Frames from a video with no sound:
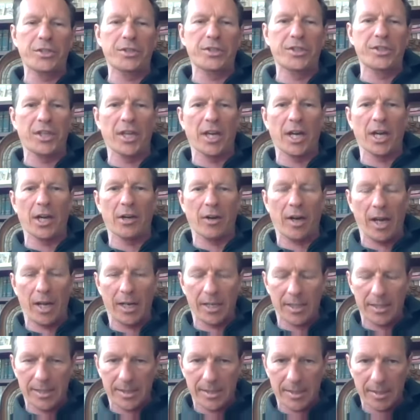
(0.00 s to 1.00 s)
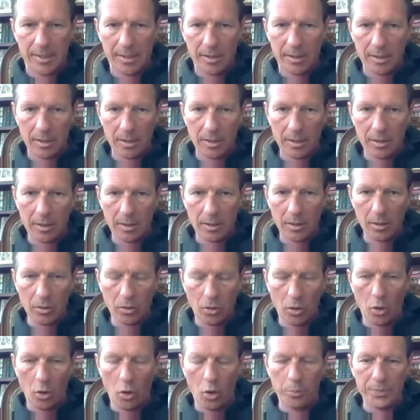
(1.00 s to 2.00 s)
TRX
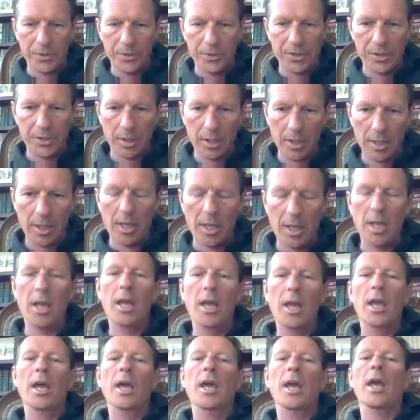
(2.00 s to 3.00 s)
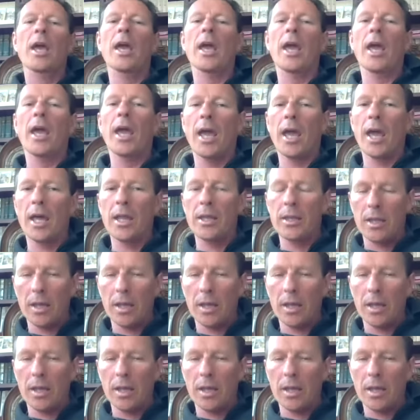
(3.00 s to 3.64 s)
ropes and